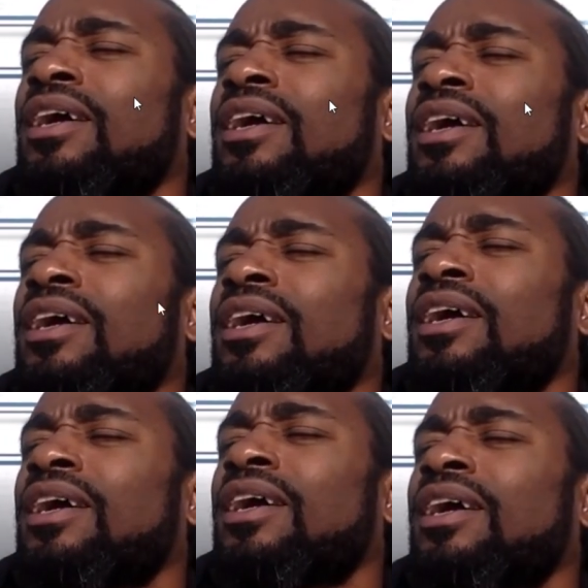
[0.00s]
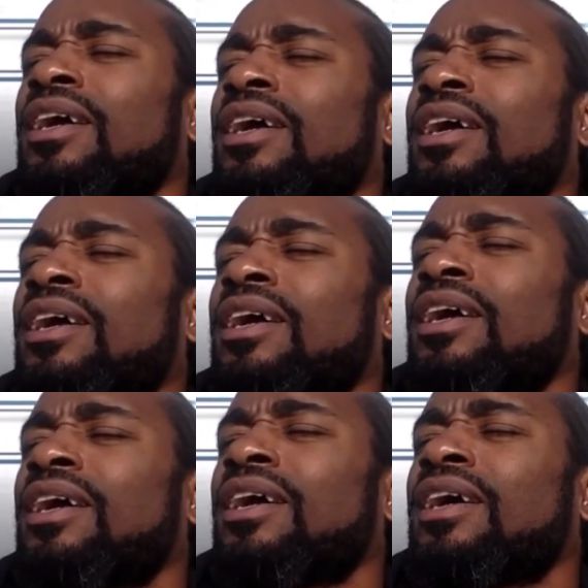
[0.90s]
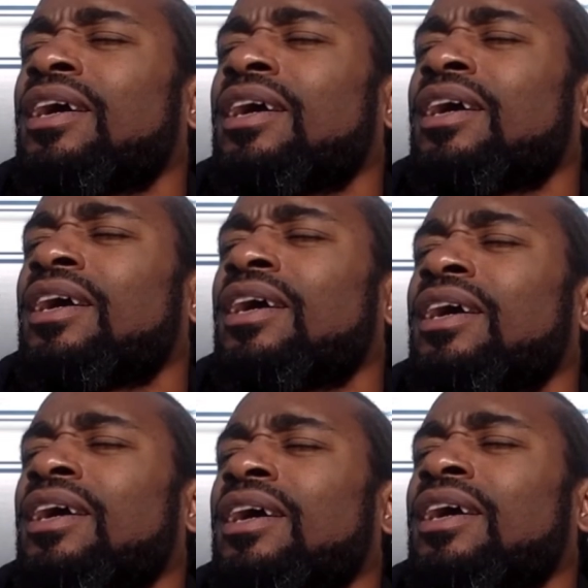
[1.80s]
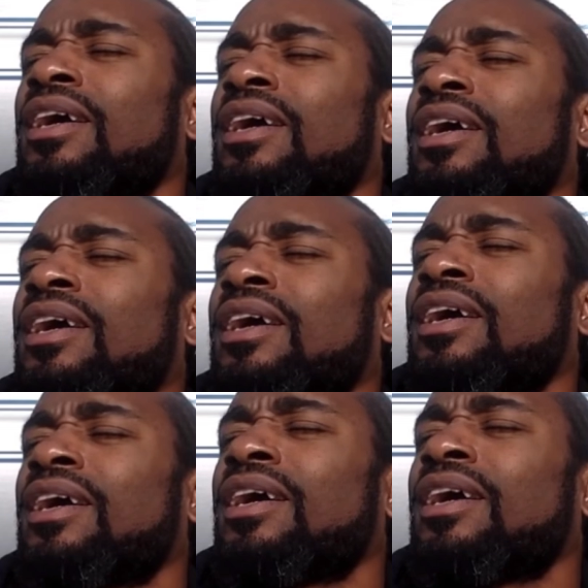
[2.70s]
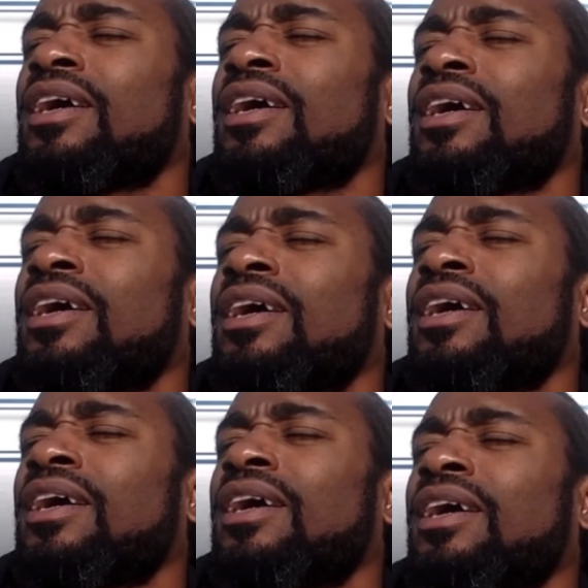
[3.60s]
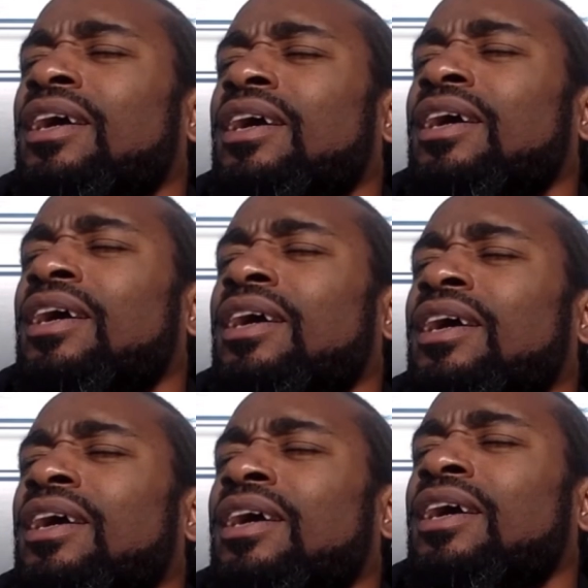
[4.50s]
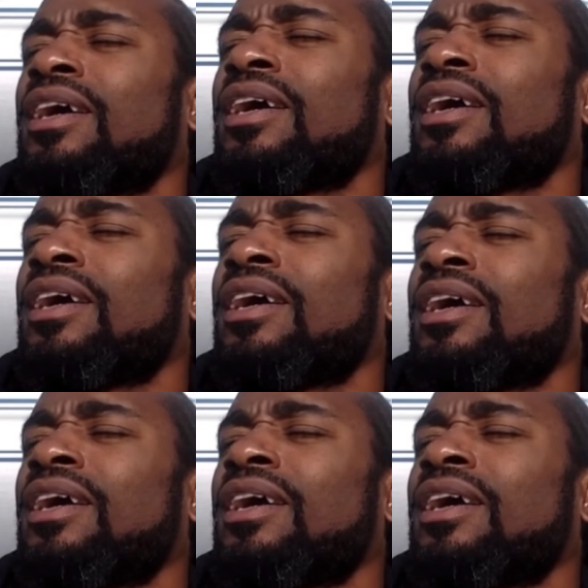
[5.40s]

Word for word: Like I said, it's not rhetoric, it's just the fact that have you looked up how much it is oblate by?